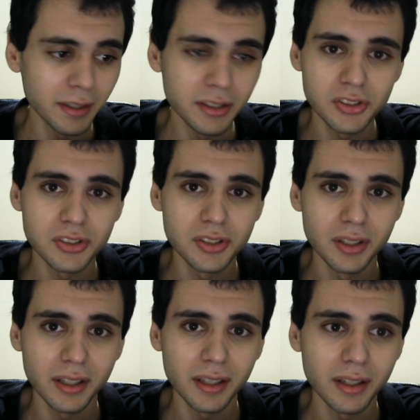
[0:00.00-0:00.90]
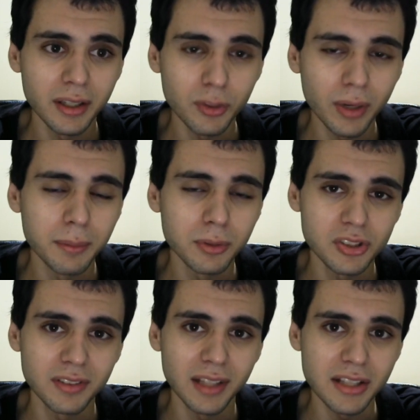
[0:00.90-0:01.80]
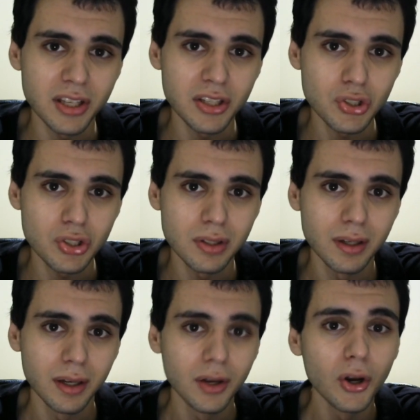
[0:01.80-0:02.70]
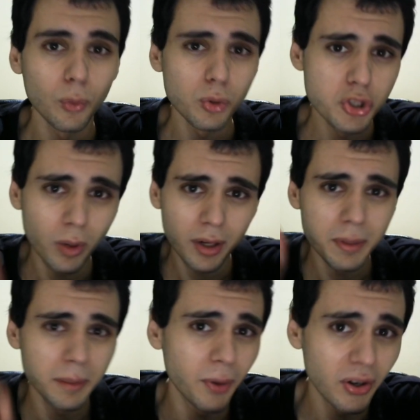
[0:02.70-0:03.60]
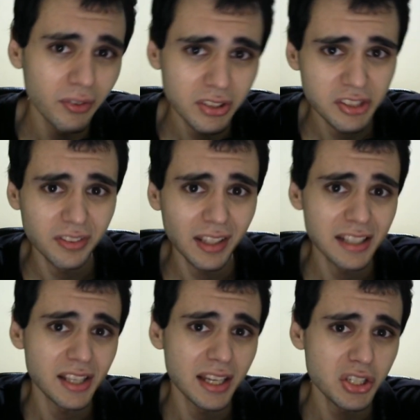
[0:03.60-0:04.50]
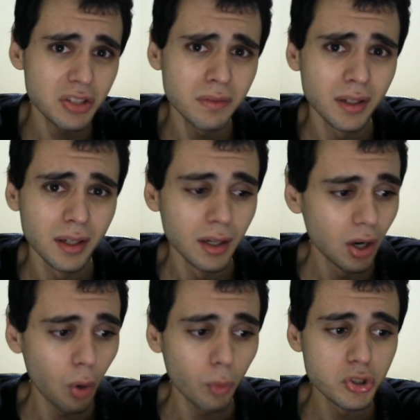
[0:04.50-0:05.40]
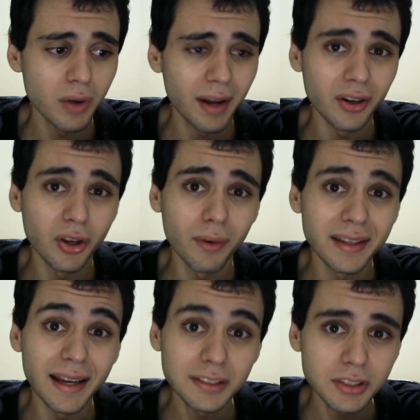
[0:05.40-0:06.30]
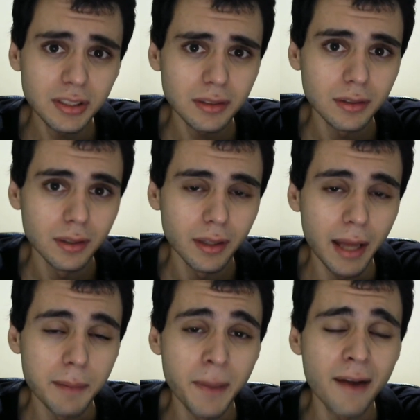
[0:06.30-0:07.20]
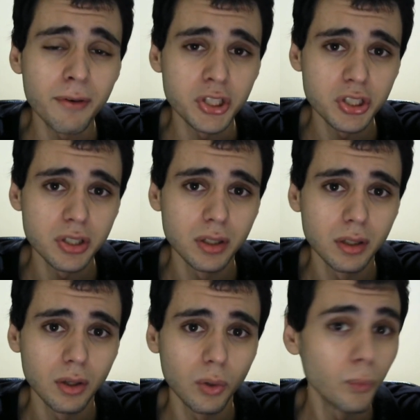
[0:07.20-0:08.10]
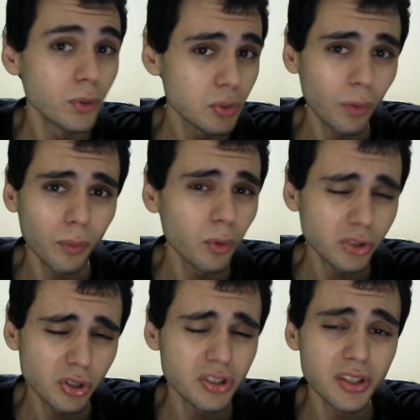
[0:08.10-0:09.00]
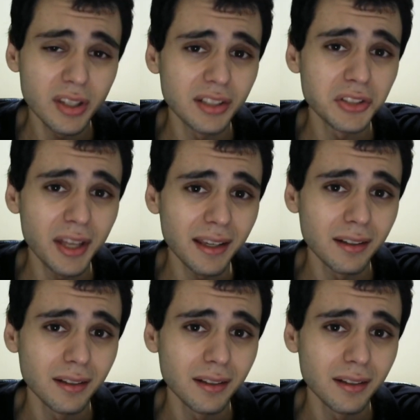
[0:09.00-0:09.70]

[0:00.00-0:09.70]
this incredible civilization? Would you want to be a part of this civilization or would you rather go against it and perish? Which, what, what choice are you going to take?